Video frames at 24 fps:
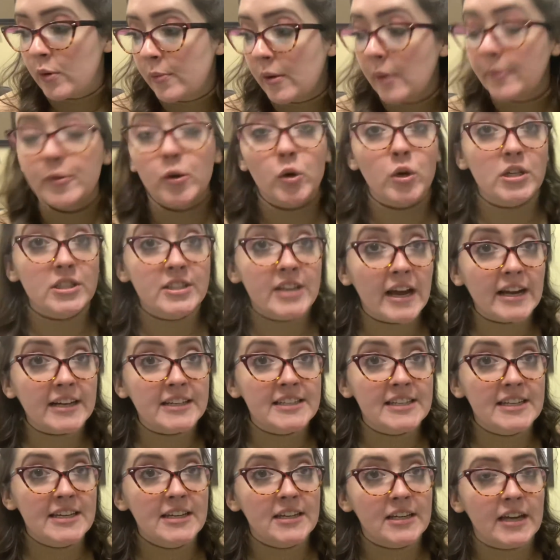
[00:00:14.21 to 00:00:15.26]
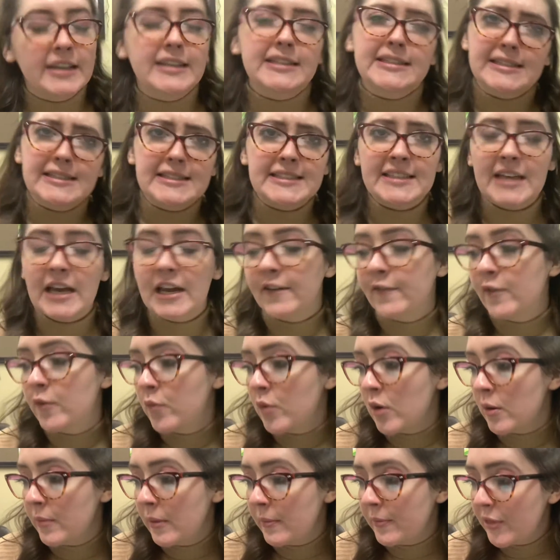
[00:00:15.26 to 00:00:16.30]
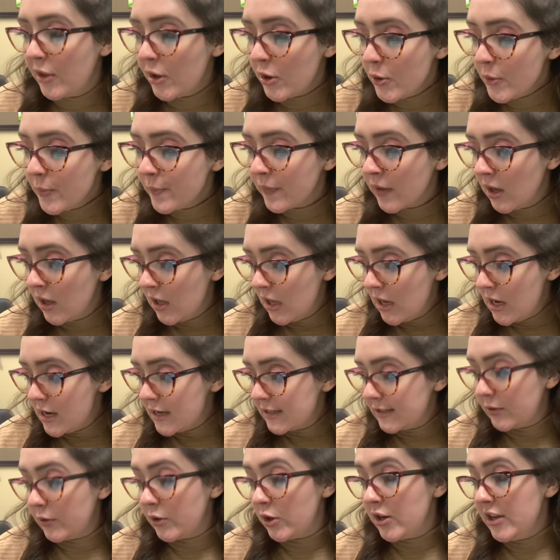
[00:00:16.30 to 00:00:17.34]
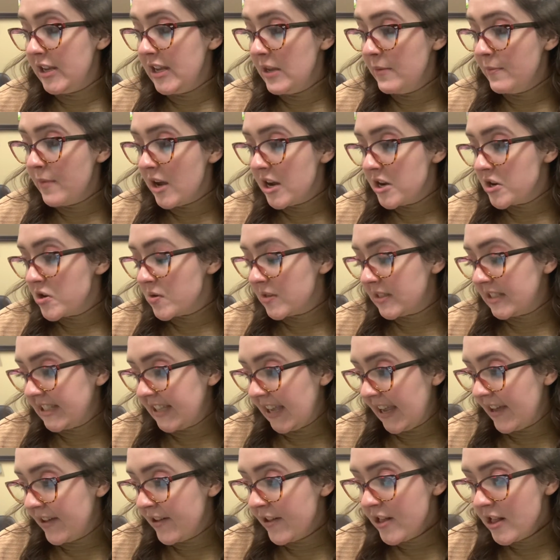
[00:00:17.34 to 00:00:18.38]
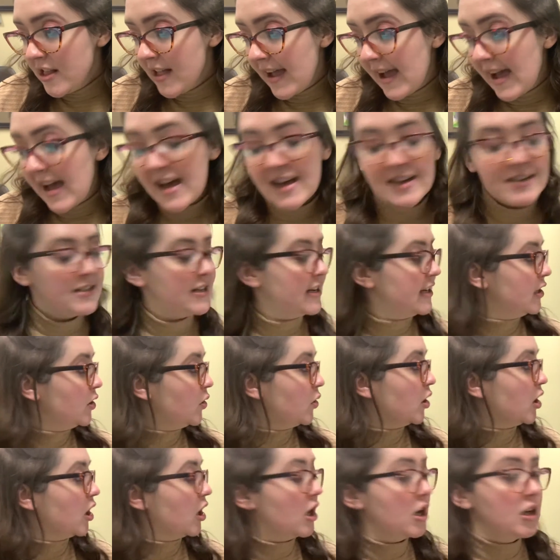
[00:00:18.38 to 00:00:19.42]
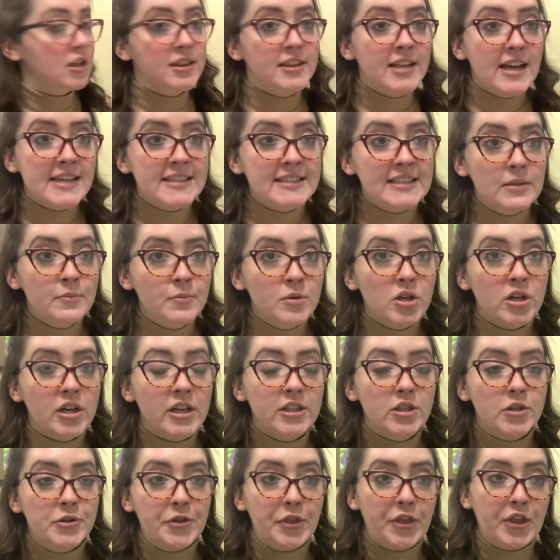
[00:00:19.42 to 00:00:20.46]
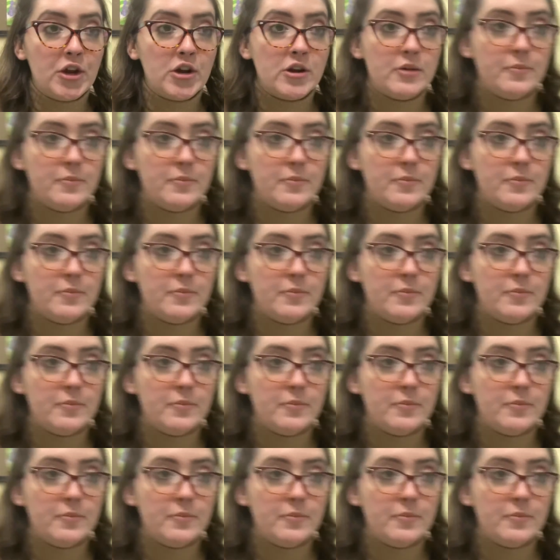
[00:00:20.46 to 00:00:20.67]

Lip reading: your technique. I guess it is kind of a warm-up though. So your E minor scale and your lesson book and your theory